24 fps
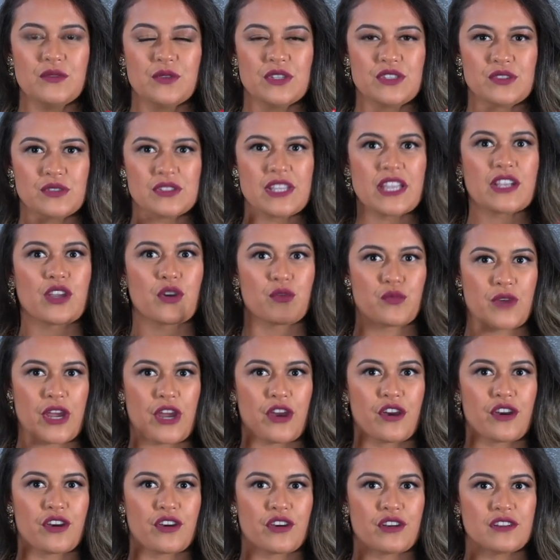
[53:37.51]
oh, which wow. is like a
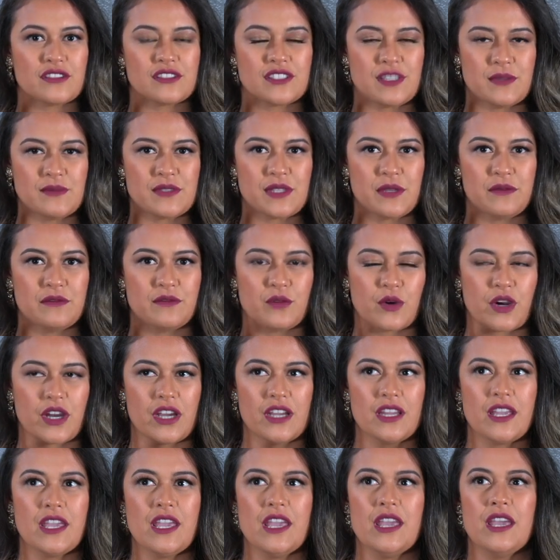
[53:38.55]
rare symptom for
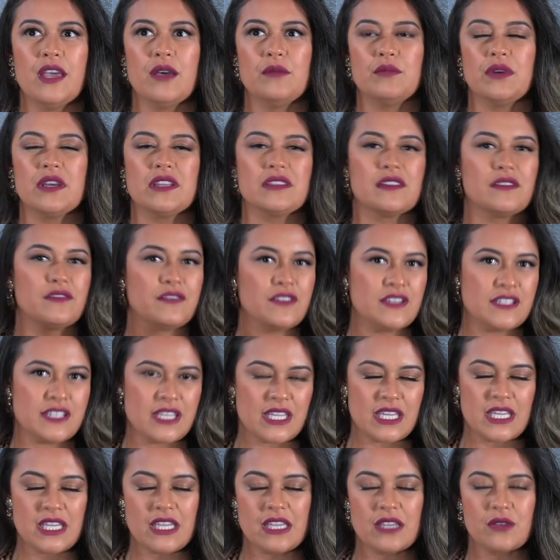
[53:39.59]
it. But the
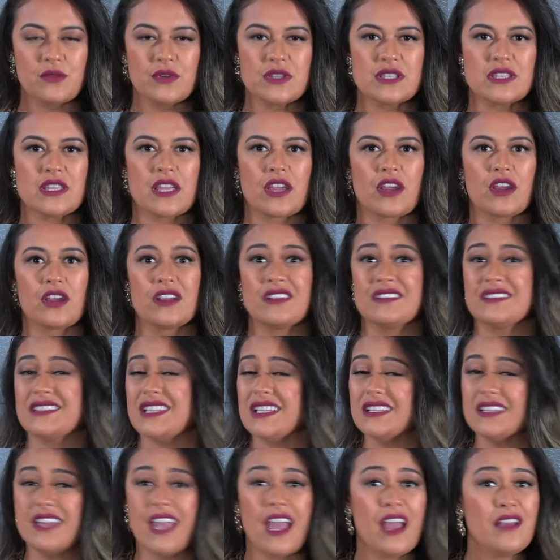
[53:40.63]
fatigue was there.
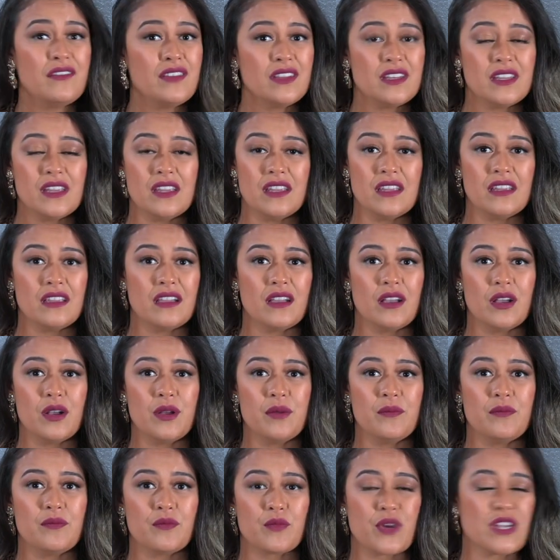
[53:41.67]
Didn't have any
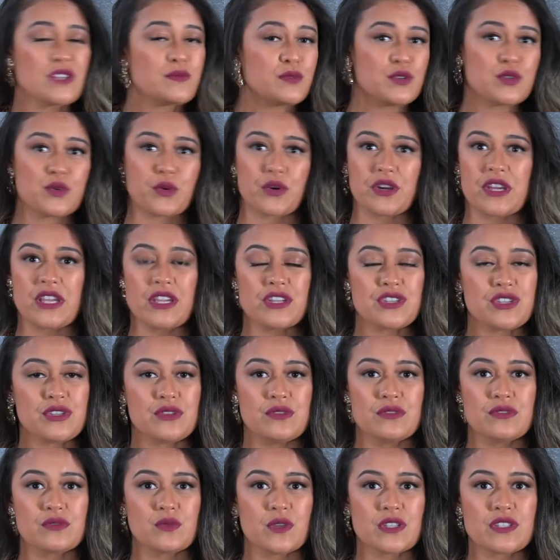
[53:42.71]
respiratory
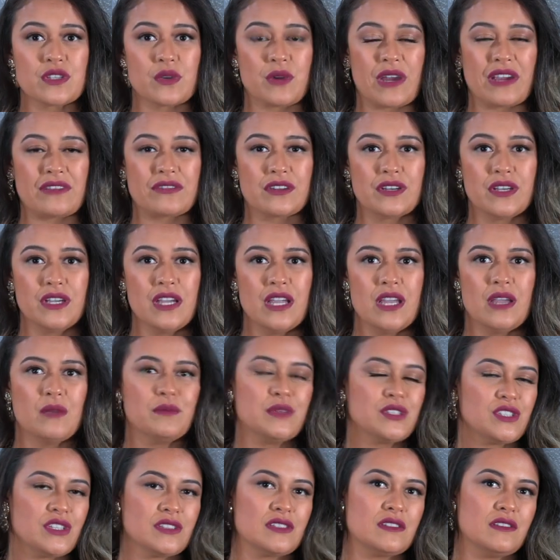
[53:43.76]
issues whatsoever,
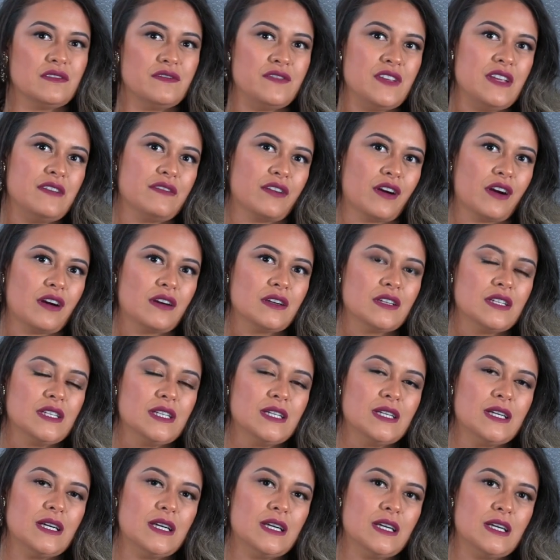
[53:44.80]
but just the fever.
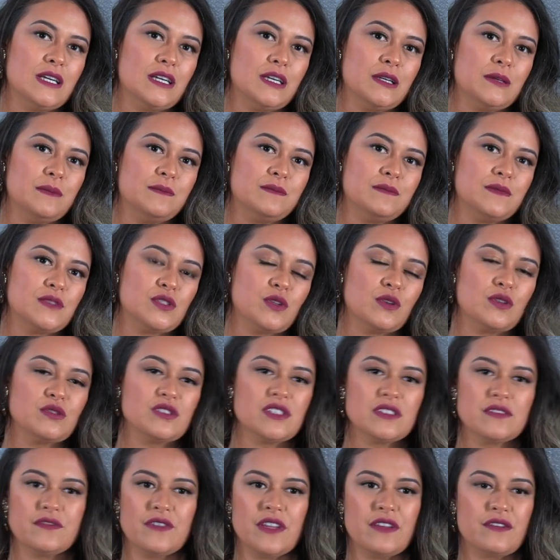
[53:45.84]
So it was
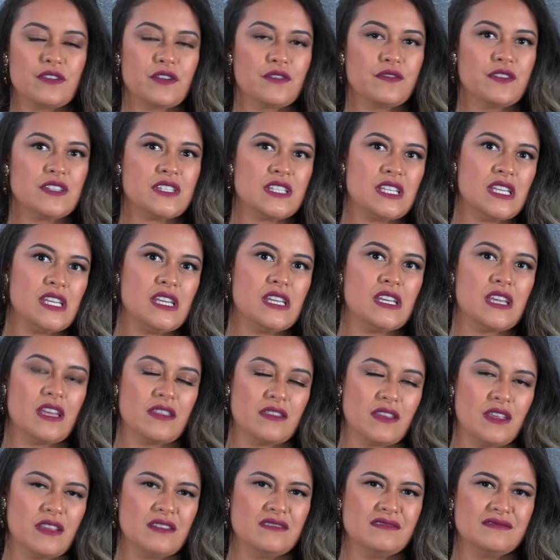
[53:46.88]
just fever, fatigue,
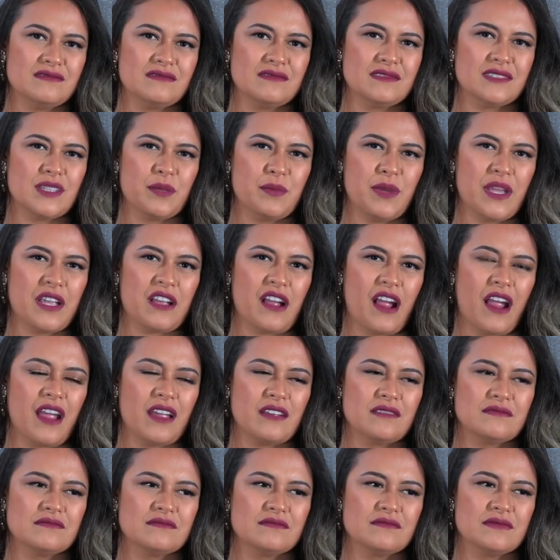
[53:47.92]
and then the pink
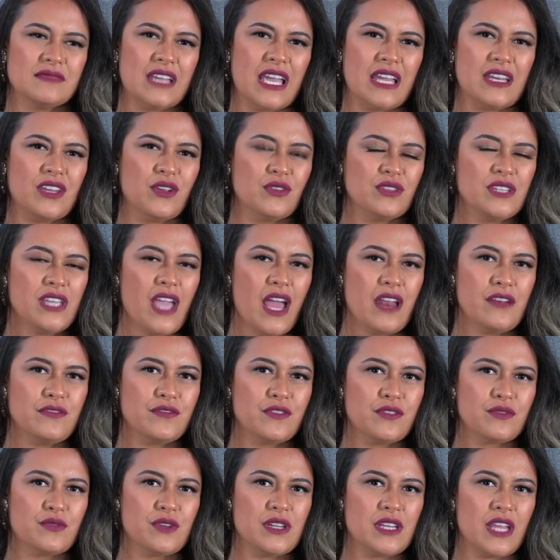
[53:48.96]
eye. And he only had it
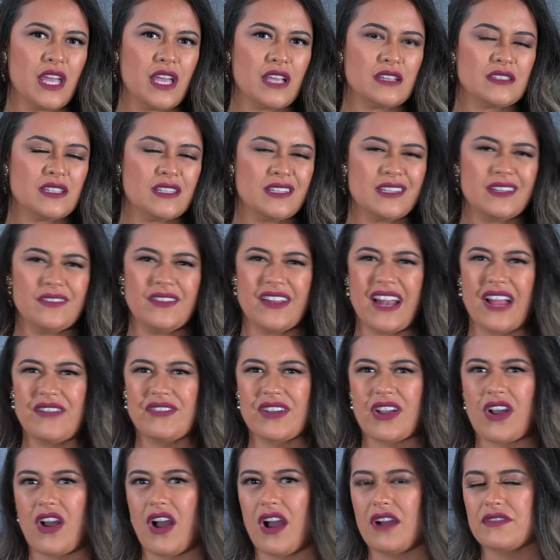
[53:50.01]
for 3 days. He didn't even have
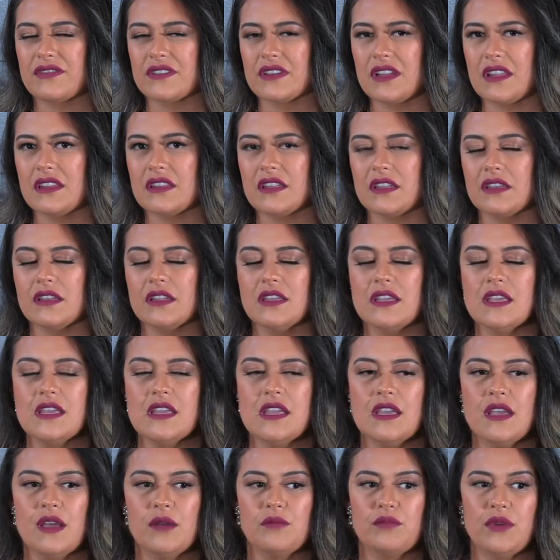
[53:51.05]
a cough or nothing.
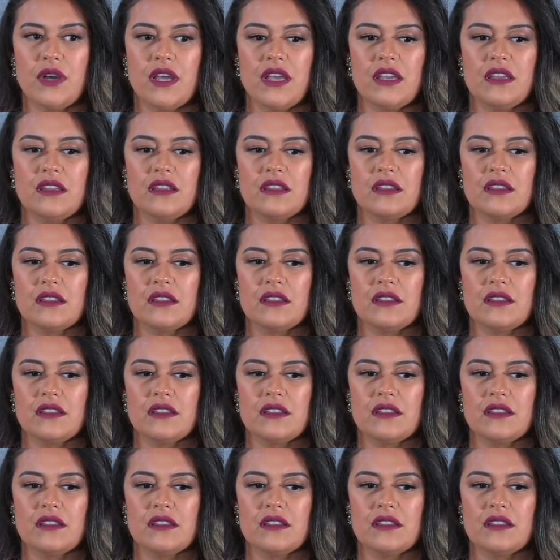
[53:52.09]
But